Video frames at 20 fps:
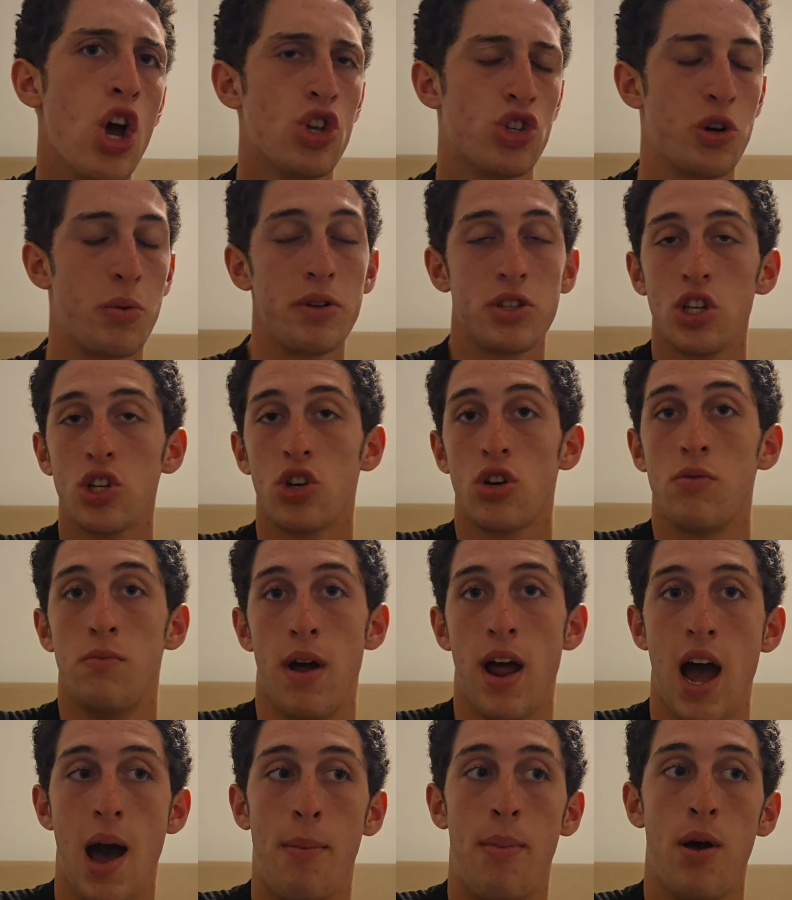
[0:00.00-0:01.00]
So it's a good
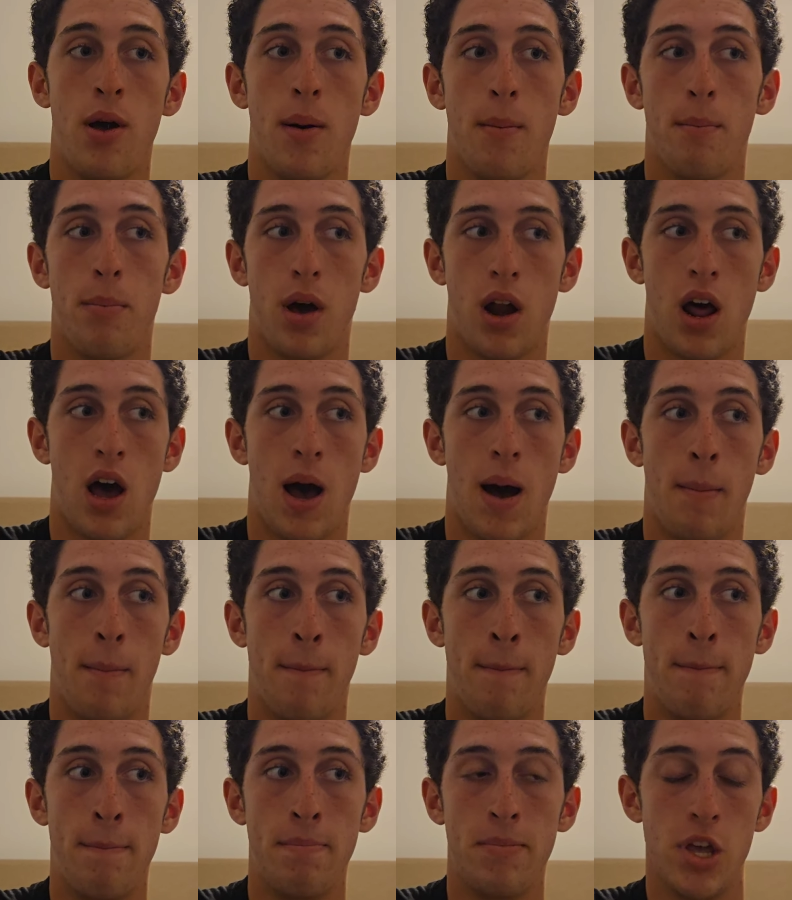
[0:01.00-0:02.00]
map. But
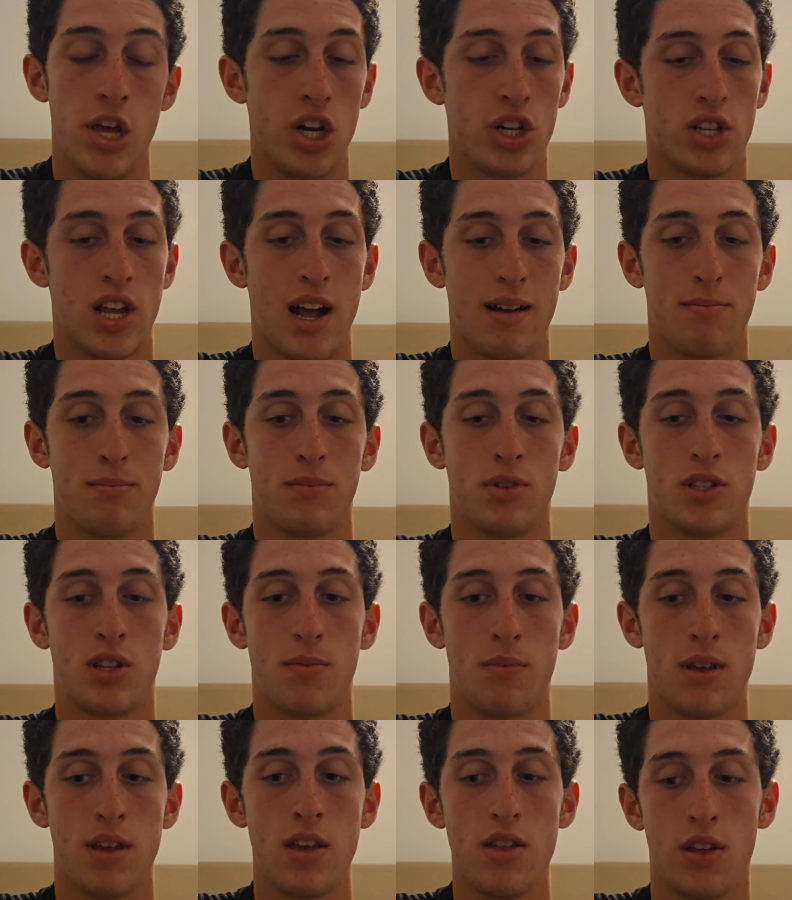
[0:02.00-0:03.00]
it just happens to
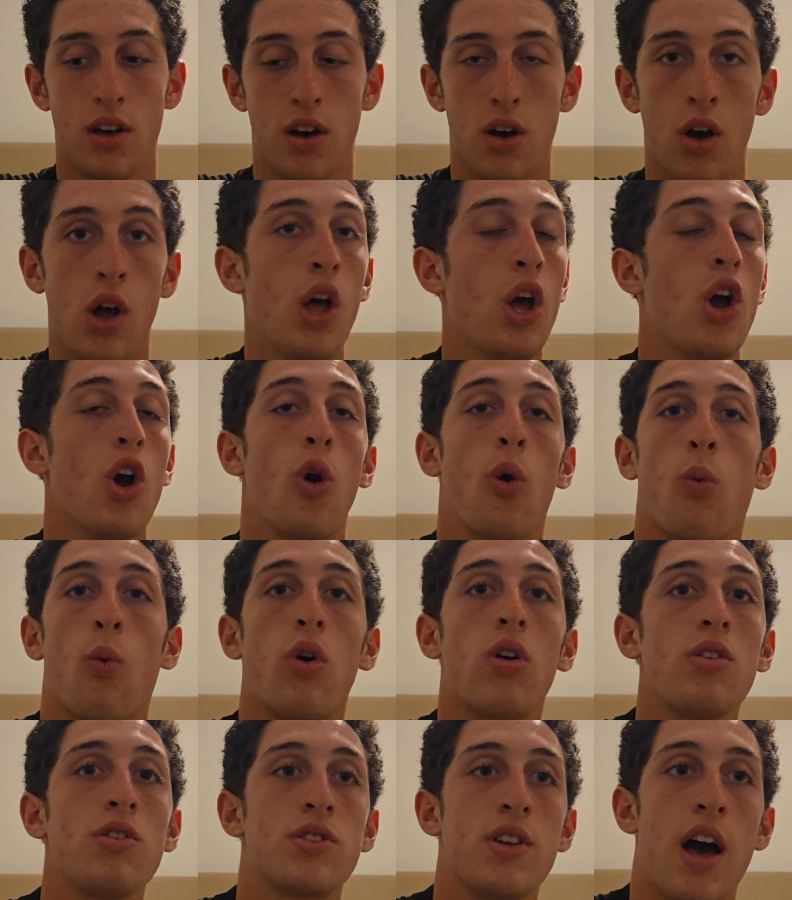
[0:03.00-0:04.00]
be the
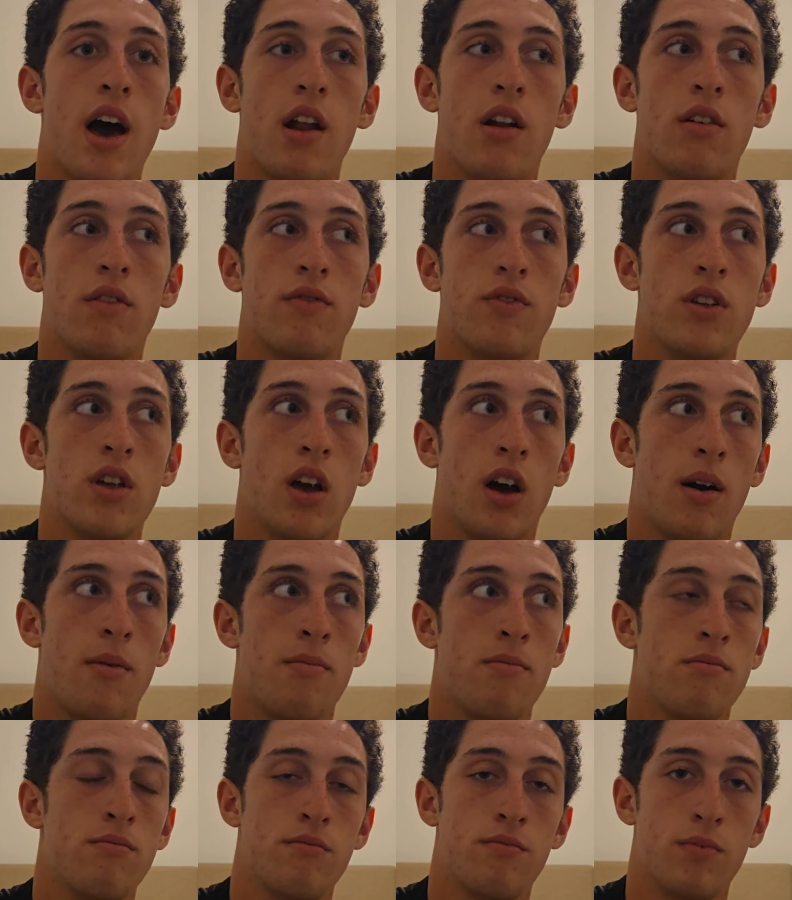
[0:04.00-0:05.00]
worst out of
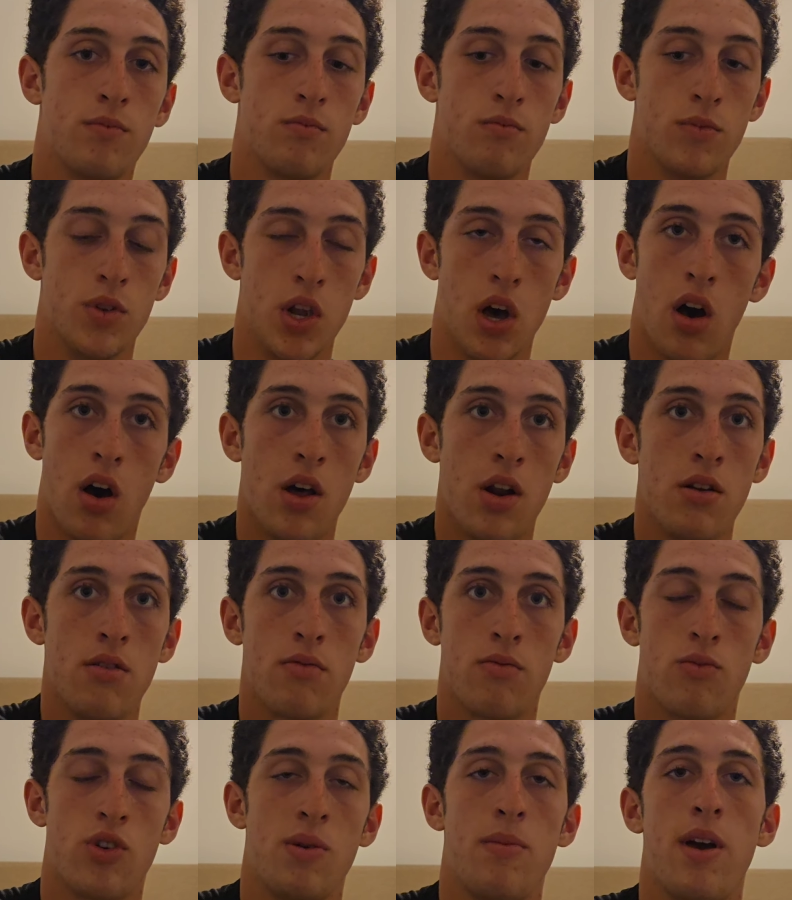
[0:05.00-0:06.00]
the
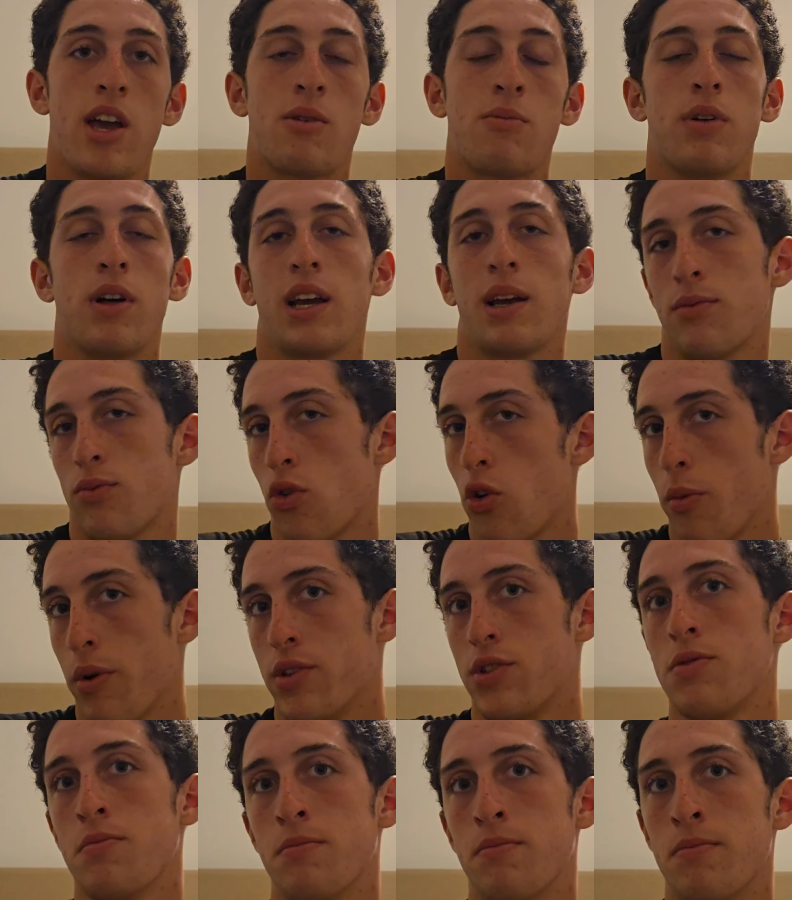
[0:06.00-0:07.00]
non-remake Black Ops 4 ones.